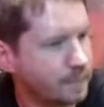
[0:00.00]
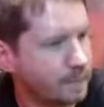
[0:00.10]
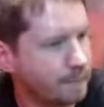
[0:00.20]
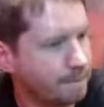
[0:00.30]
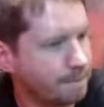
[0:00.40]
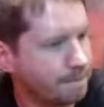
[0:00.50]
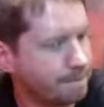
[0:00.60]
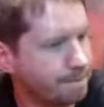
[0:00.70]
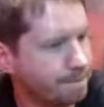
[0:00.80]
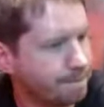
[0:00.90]

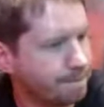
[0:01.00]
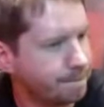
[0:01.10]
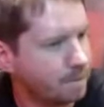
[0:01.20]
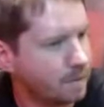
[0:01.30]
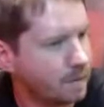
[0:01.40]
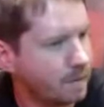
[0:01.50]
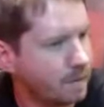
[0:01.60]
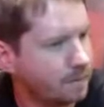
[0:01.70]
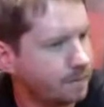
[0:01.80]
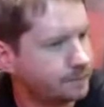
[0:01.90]

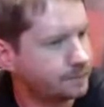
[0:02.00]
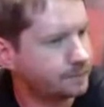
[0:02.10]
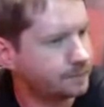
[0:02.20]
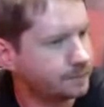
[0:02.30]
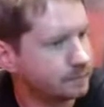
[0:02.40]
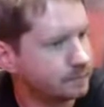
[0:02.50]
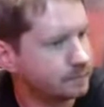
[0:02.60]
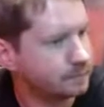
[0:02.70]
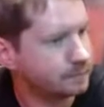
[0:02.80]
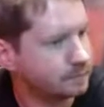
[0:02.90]

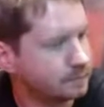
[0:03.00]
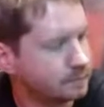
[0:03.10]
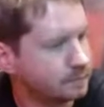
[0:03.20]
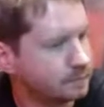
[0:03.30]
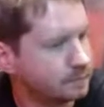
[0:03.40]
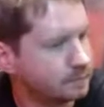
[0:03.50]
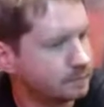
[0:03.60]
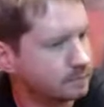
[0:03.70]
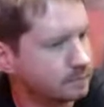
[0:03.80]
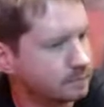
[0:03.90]

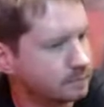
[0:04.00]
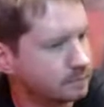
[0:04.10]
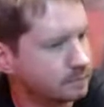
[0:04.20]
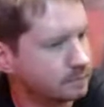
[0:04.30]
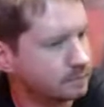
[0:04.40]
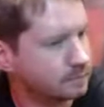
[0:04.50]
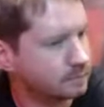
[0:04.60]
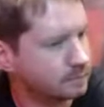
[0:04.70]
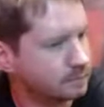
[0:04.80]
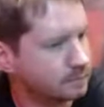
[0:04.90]

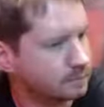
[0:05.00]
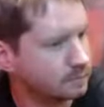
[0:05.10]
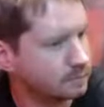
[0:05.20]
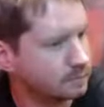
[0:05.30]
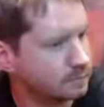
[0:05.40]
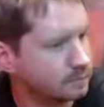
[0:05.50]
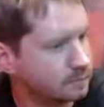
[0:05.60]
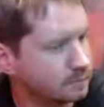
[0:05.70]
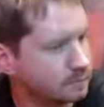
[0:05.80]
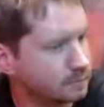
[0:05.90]

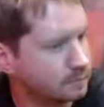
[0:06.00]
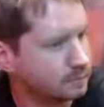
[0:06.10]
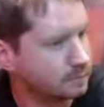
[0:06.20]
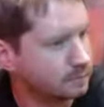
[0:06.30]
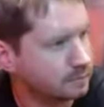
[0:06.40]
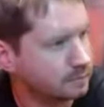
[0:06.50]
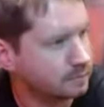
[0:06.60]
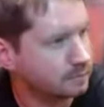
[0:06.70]
The person shown says nothing.